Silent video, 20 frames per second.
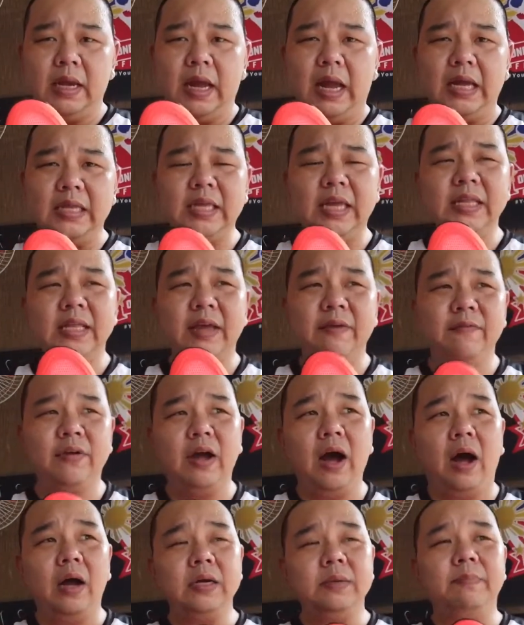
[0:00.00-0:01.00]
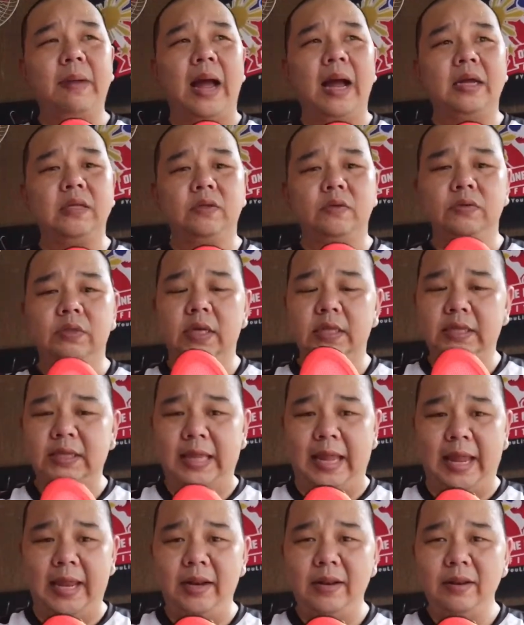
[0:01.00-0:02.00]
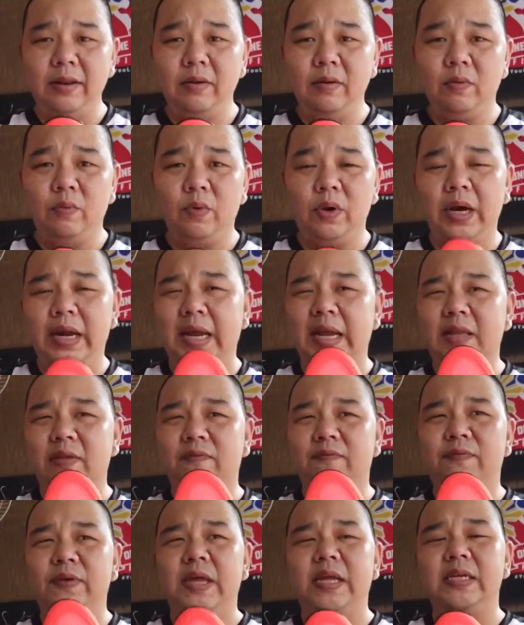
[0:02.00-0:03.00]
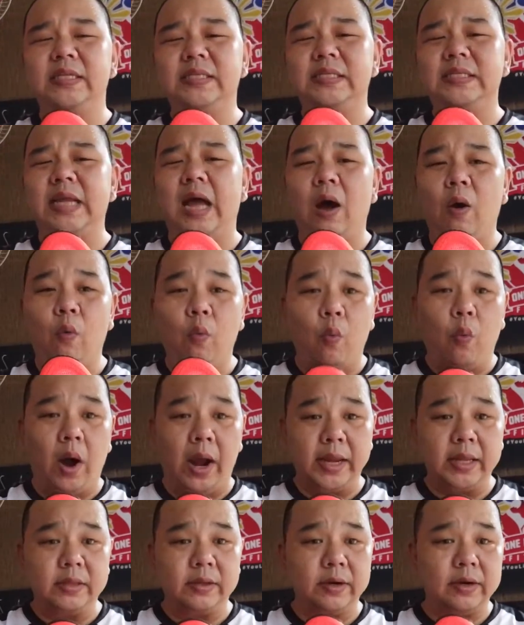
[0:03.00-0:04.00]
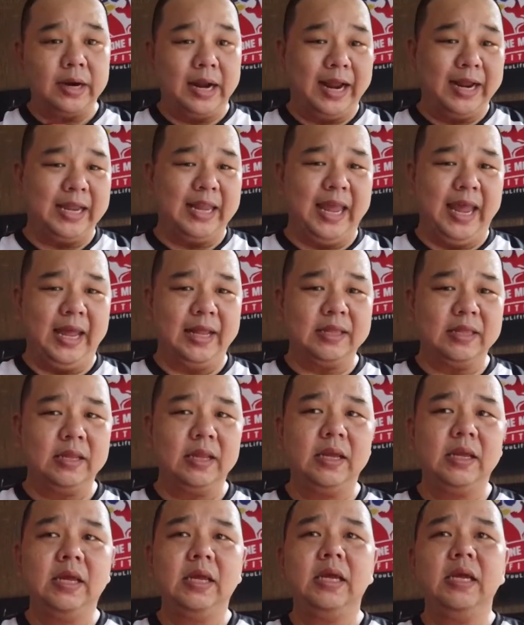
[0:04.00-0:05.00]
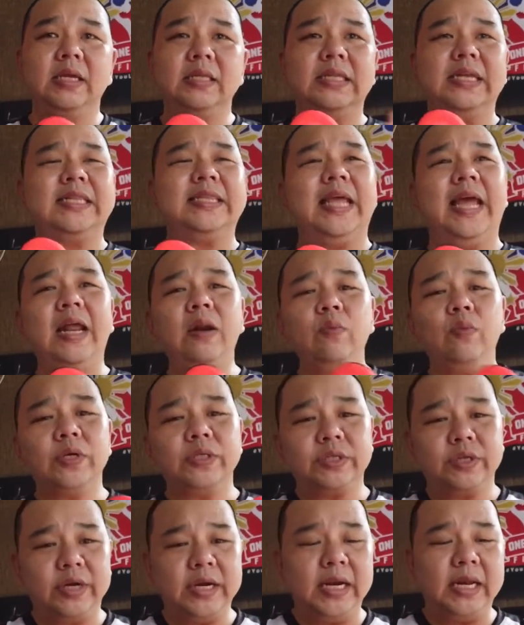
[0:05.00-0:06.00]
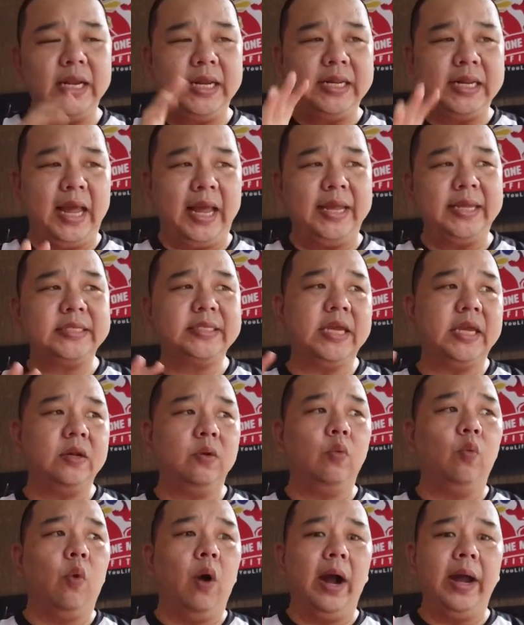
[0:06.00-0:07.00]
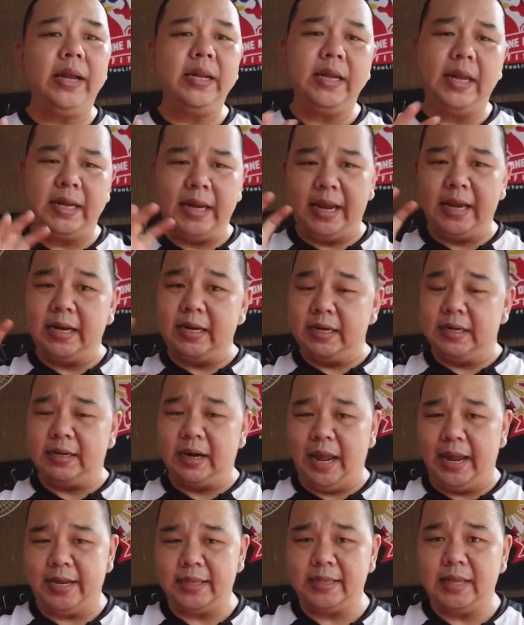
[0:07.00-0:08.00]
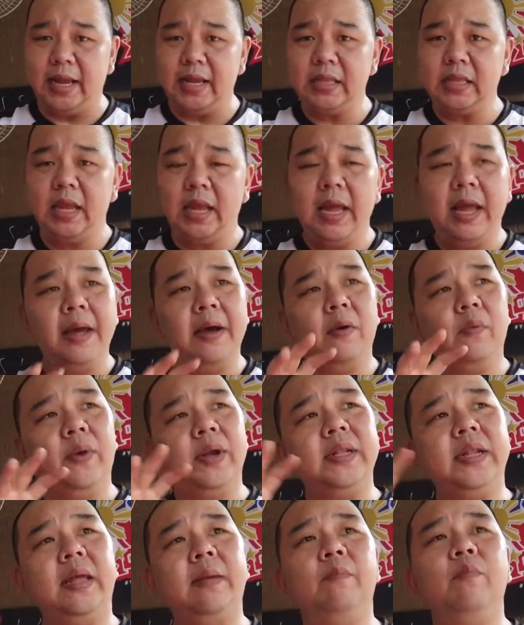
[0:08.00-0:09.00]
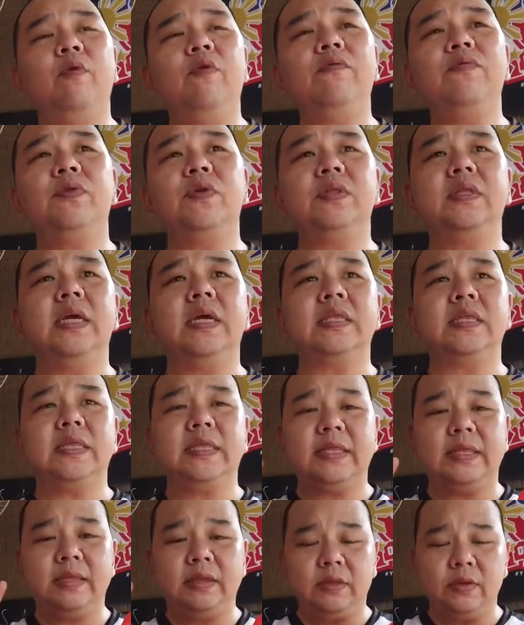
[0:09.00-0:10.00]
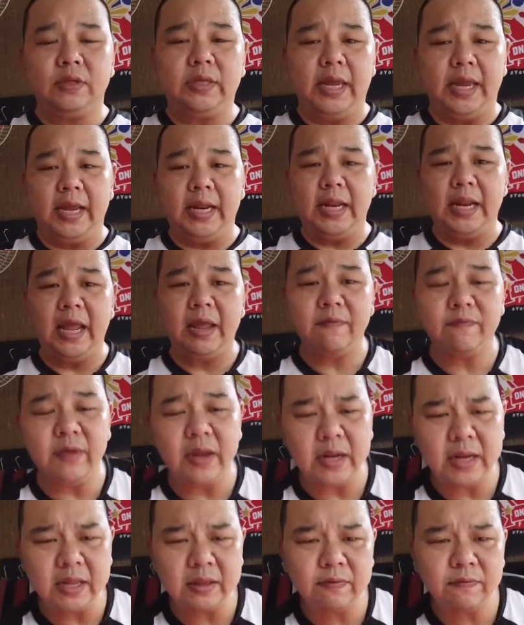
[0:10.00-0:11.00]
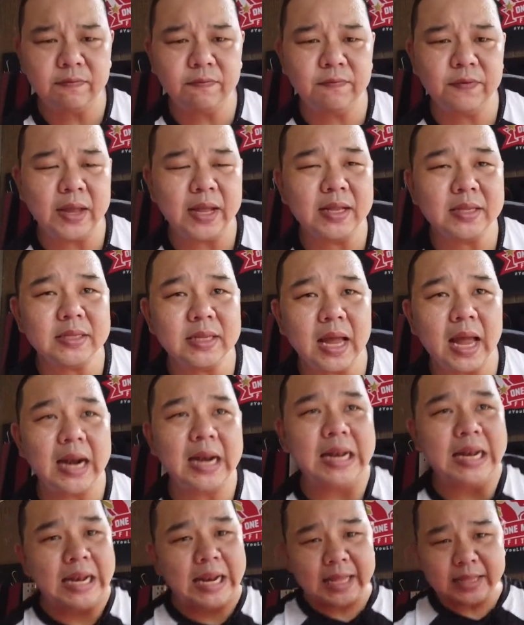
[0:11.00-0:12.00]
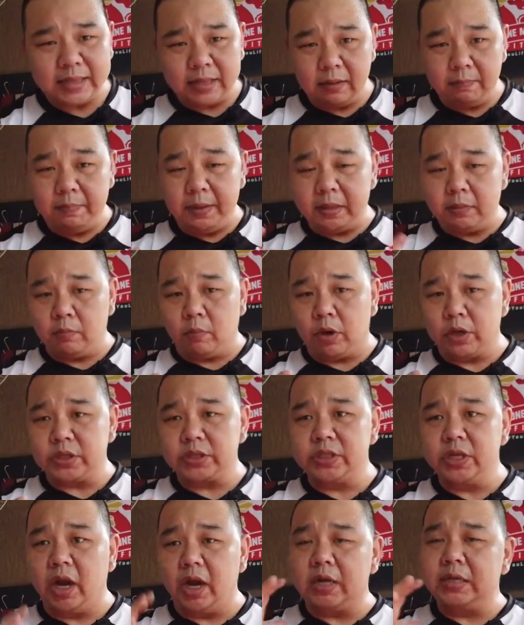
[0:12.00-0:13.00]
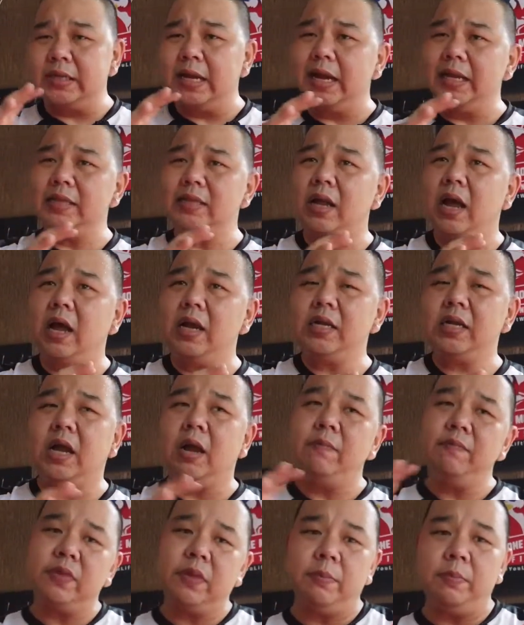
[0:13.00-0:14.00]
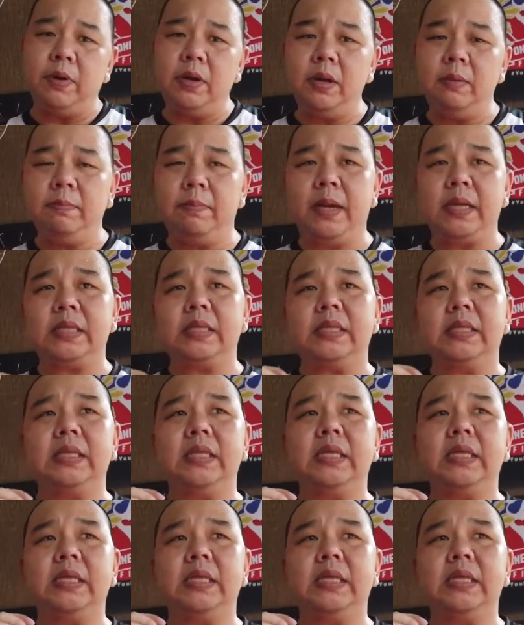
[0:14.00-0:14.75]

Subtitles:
I think they've gone back to the 10 where it feels now wider again. The 10 was really nice and wide, and I like that. When they moved to the 11, it felt a little bit more snug. Not uncomfortable, but